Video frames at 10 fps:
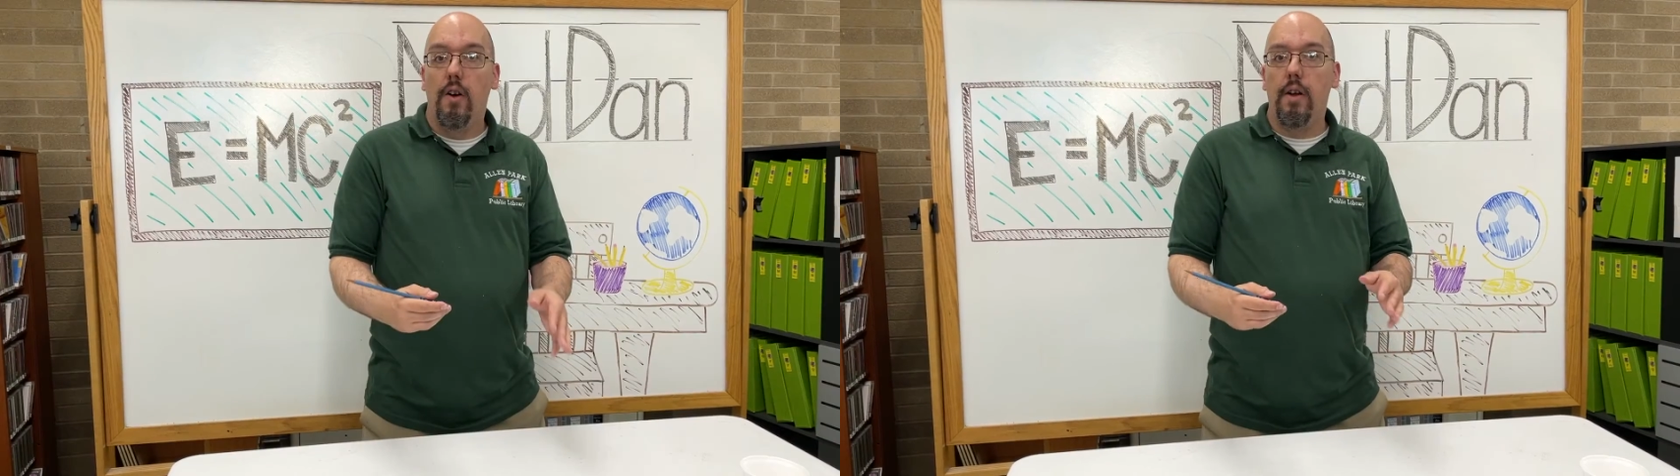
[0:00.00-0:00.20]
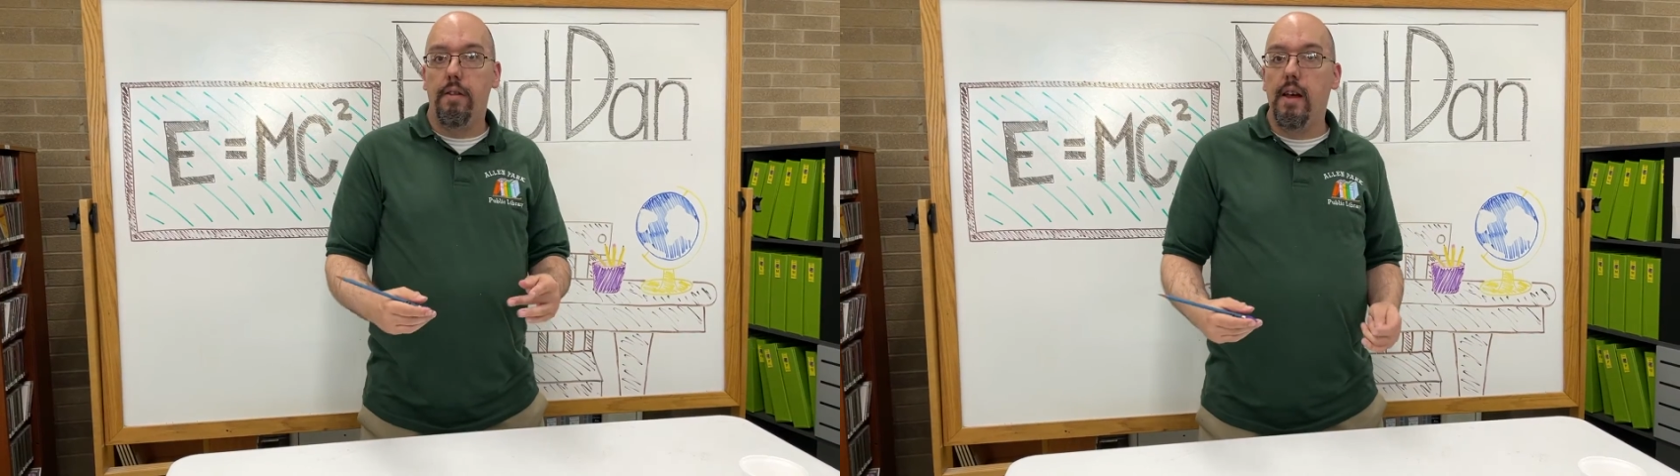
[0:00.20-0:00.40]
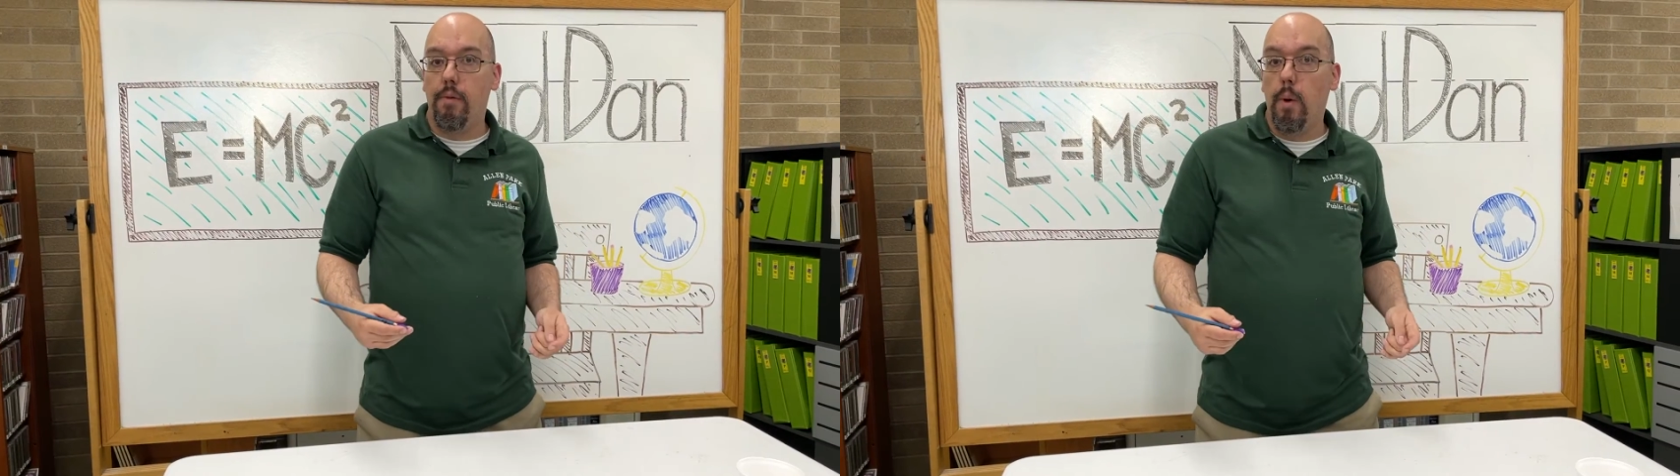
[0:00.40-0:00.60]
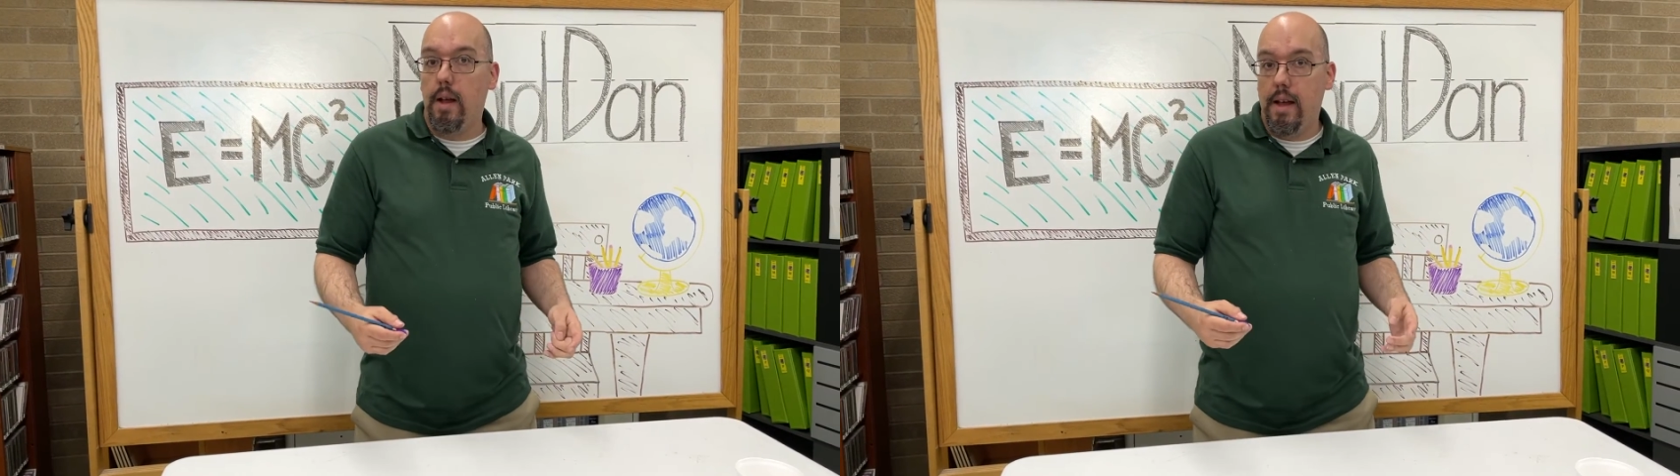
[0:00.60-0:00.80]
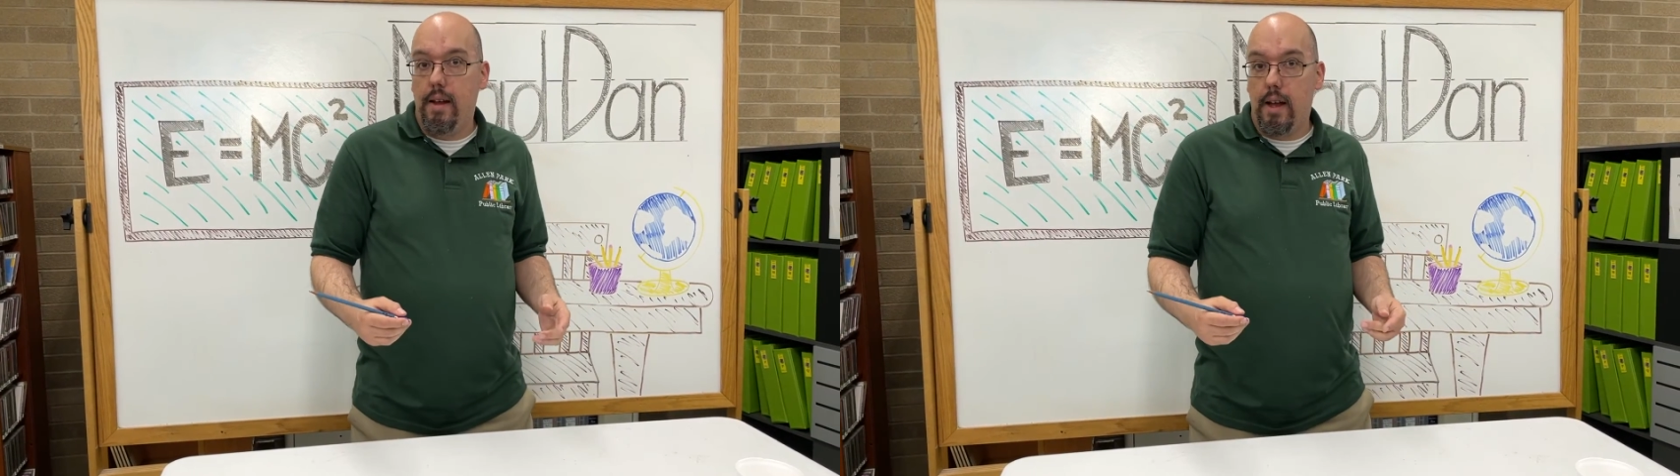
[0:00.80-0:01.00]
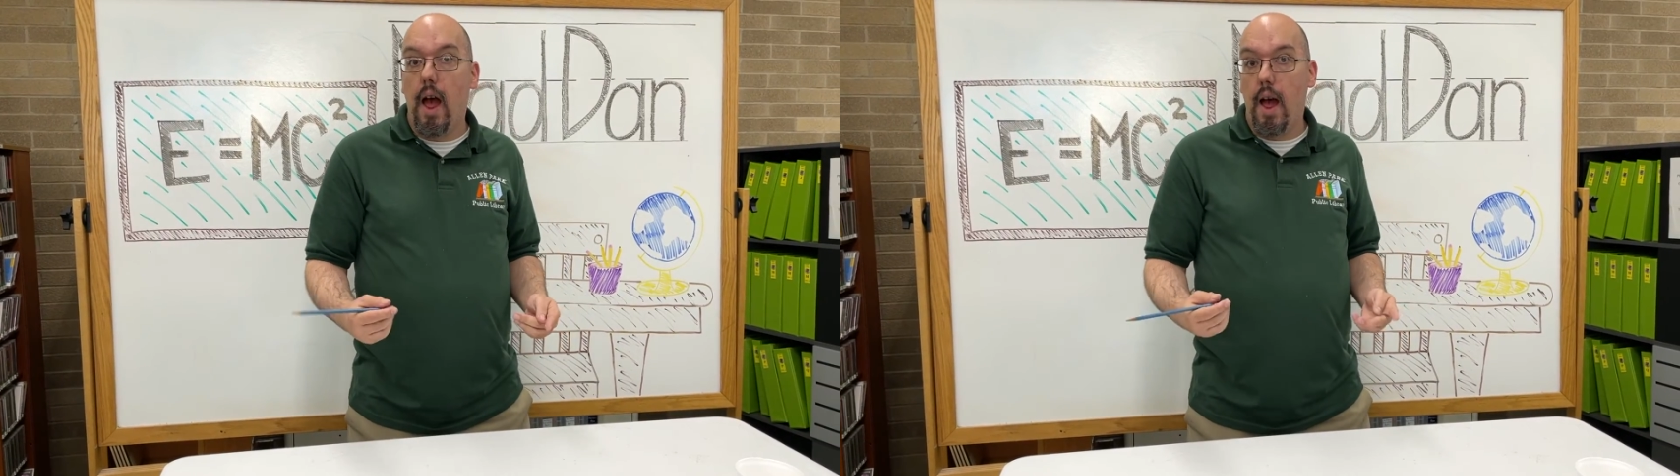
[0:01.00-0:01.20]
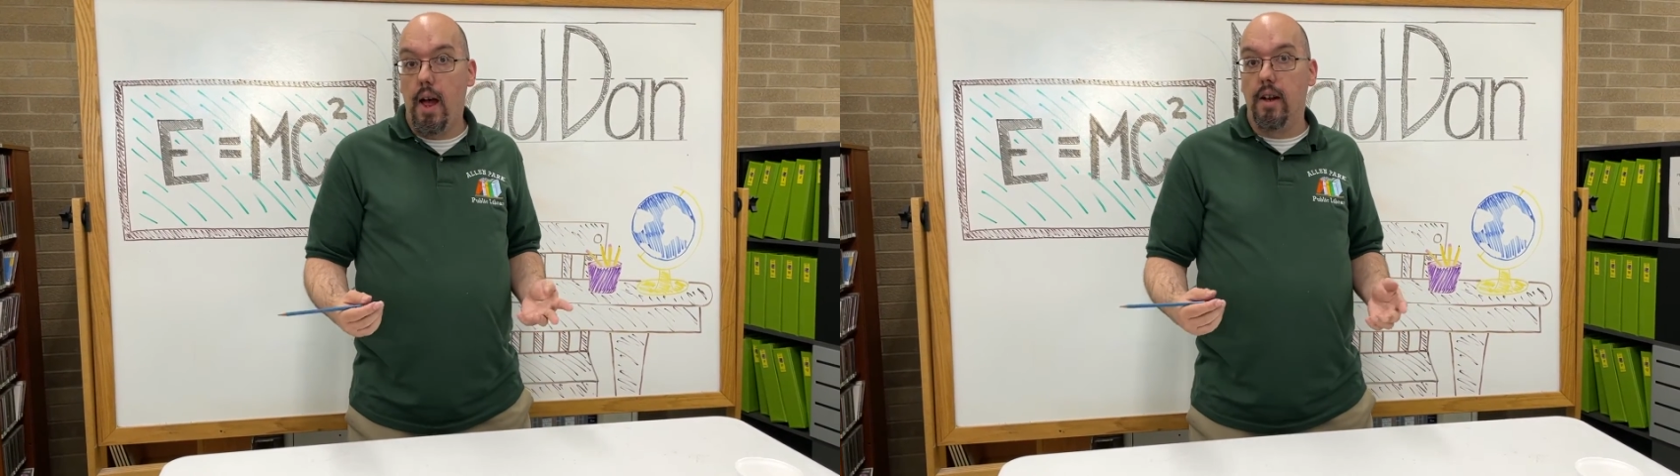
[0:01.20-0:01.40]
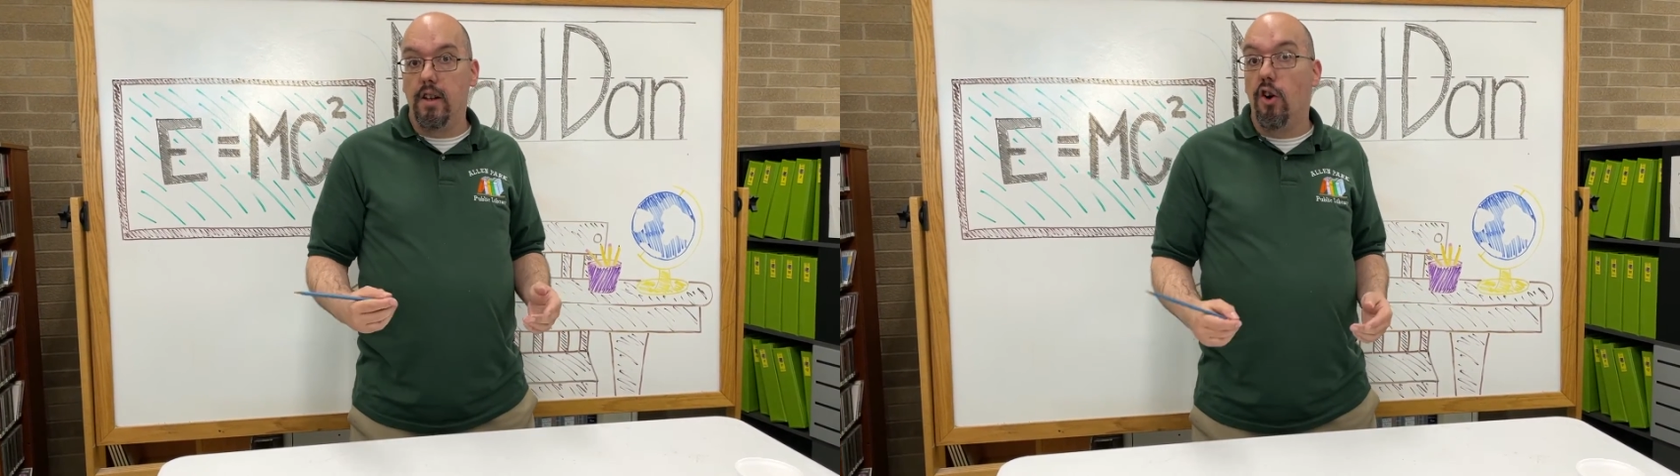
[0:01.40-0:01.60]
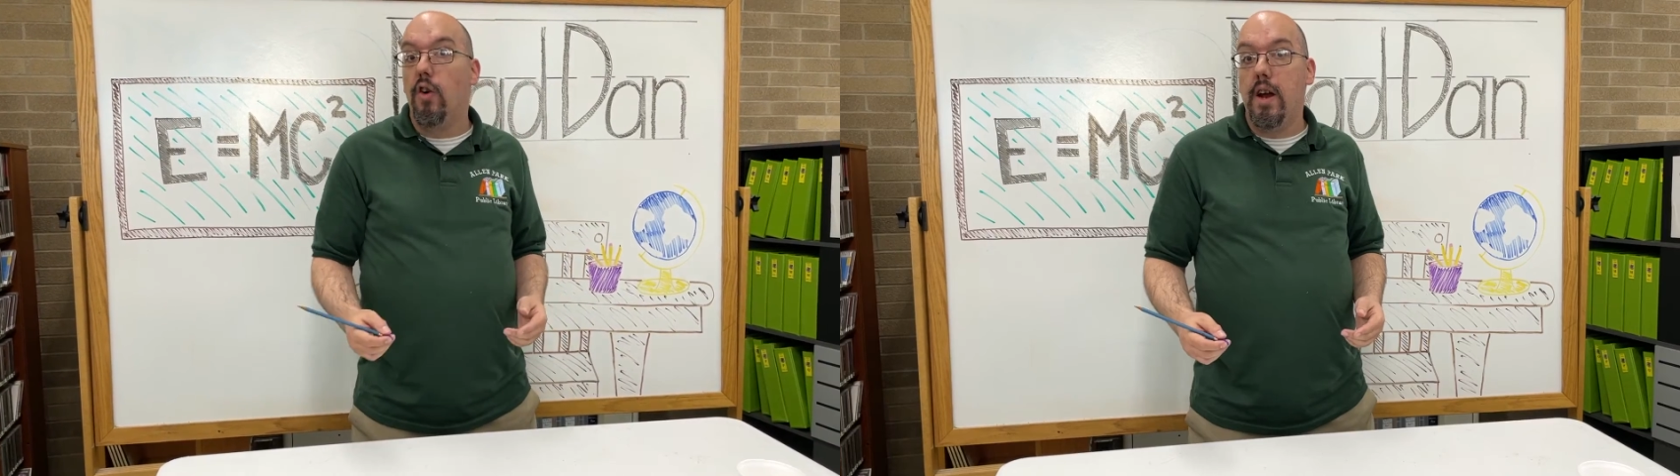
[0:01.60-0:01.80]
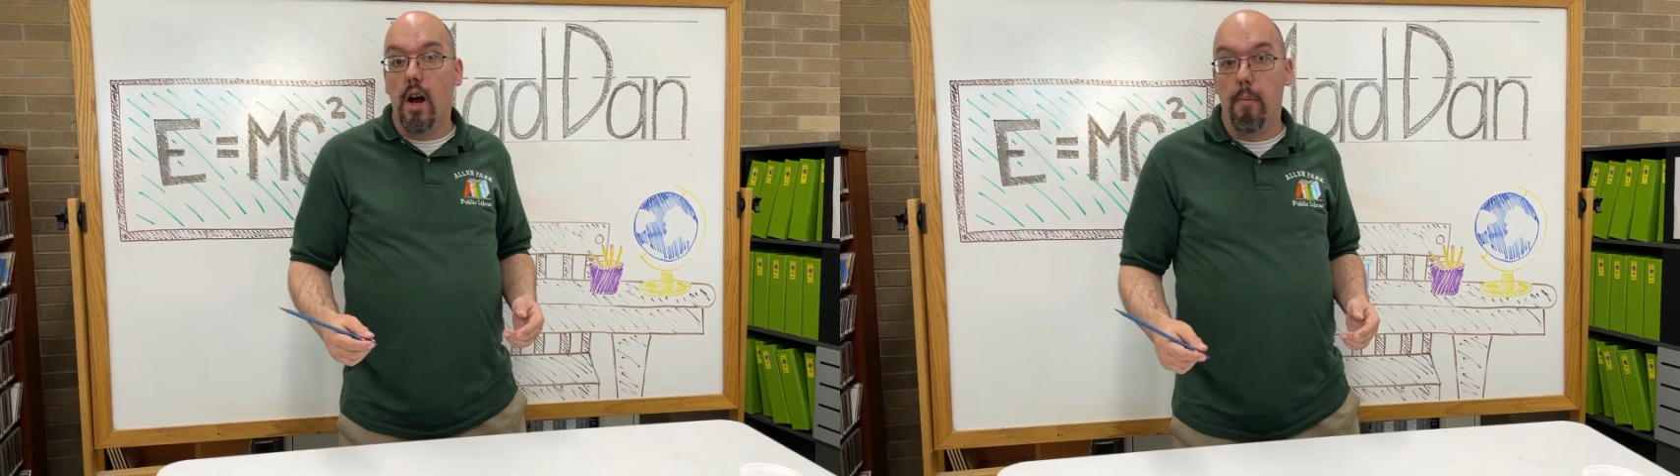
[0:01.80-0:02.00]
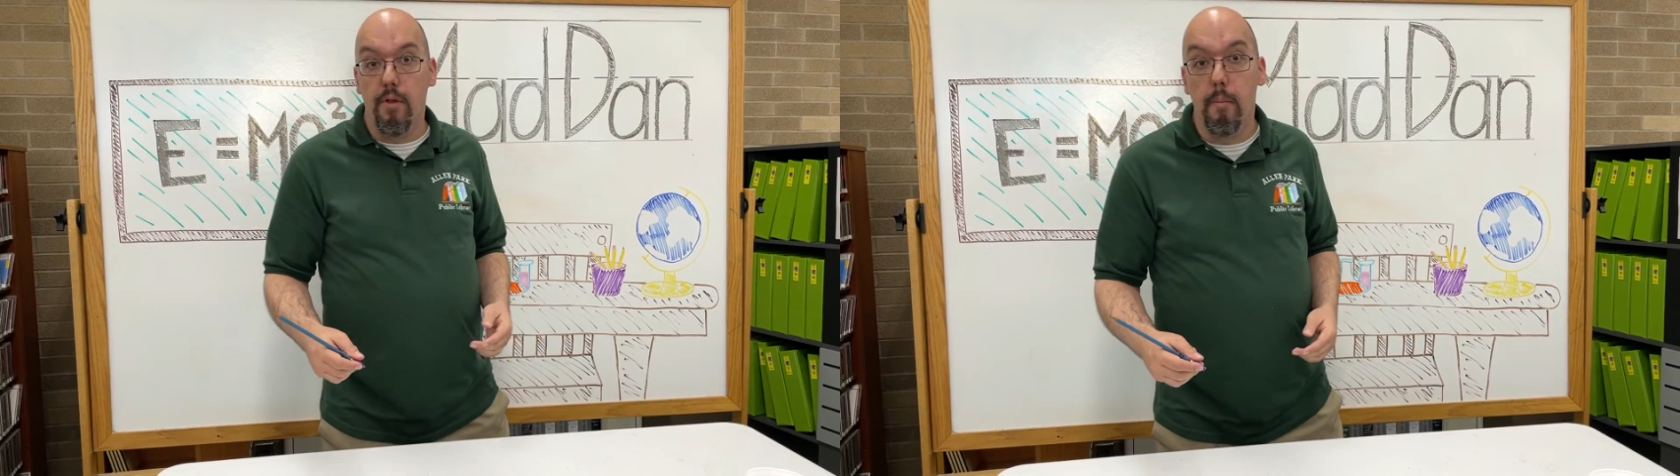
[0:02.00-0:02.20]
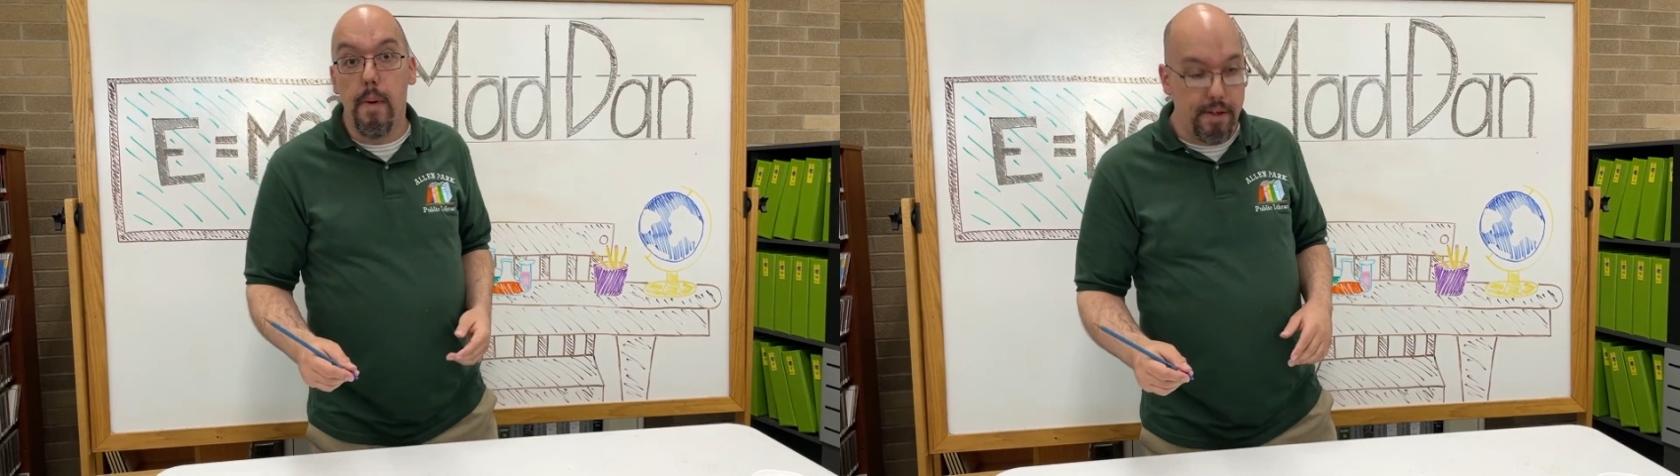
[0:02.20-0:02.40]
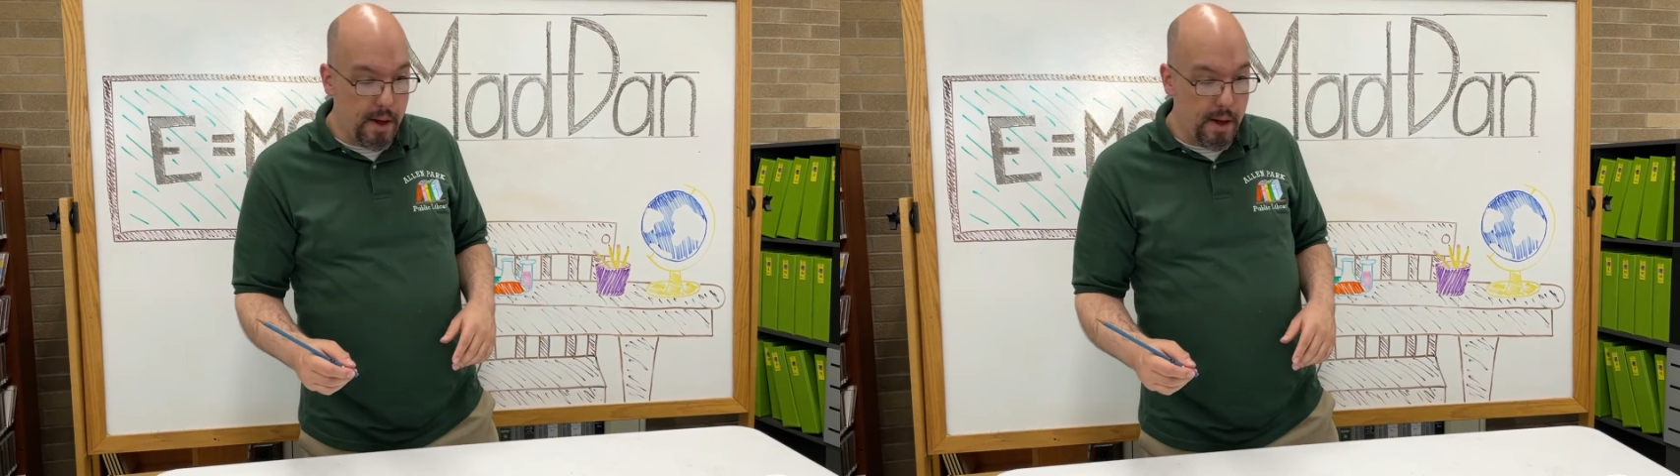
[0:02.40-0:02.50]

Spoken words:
Let's see if it can clean up the mess